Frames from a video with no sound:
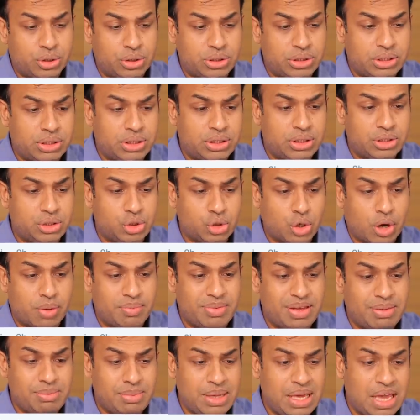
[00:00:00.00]
on the
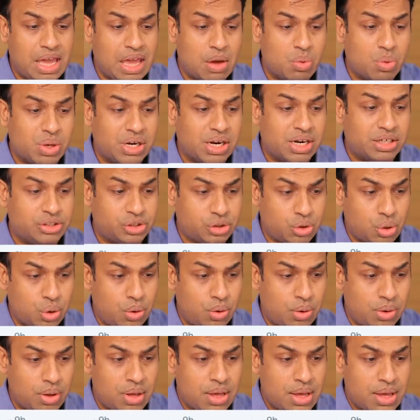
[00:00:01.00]
Xiaomi Mi A1 are
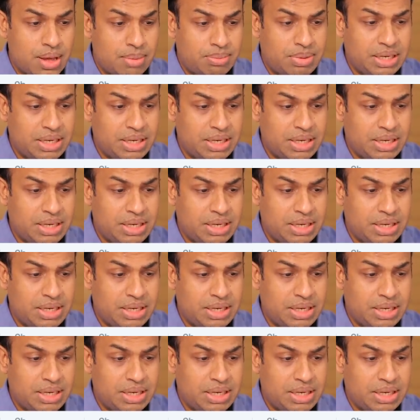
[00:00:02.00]
slow?